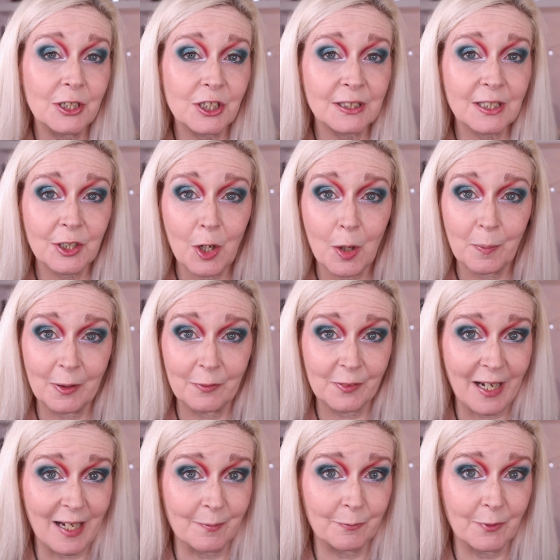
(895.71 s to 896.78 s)
Just going to hop off
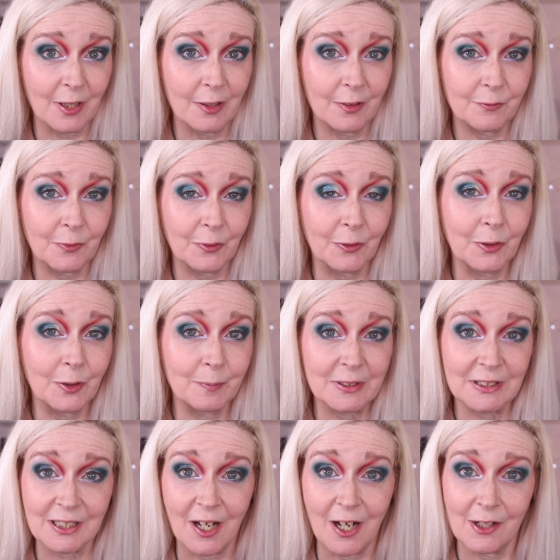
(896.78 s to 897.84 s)
camera for
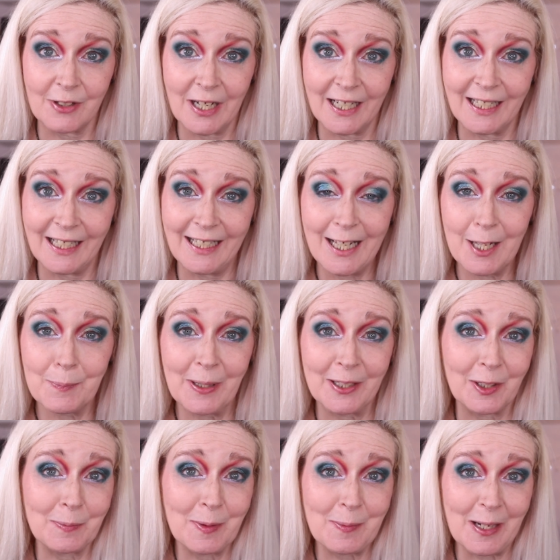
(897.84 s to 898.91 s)
mascara and a lip, and
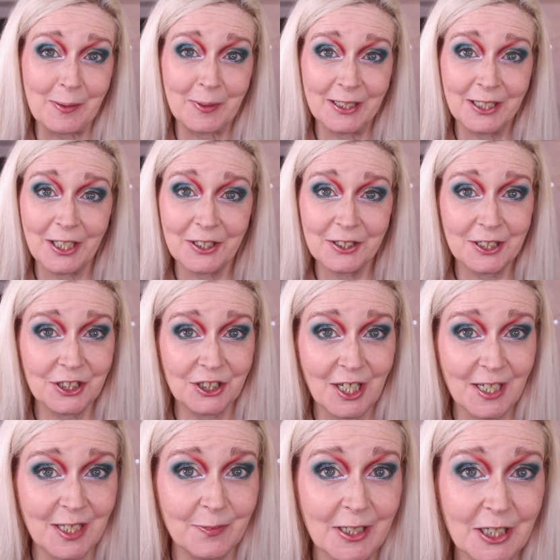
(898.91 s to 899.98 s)
I'll be back with you to show
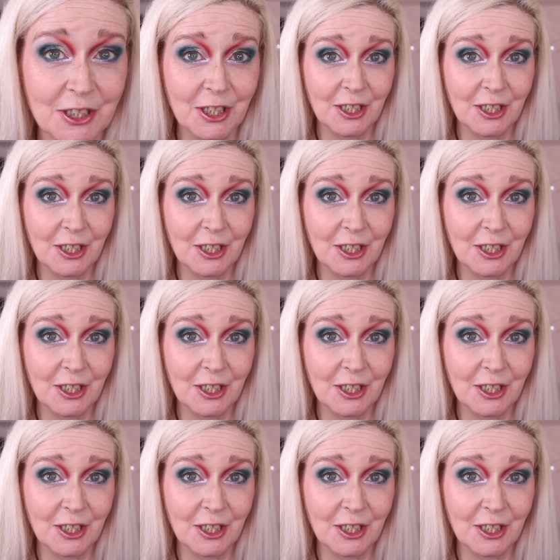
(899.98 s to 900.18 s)
you the finished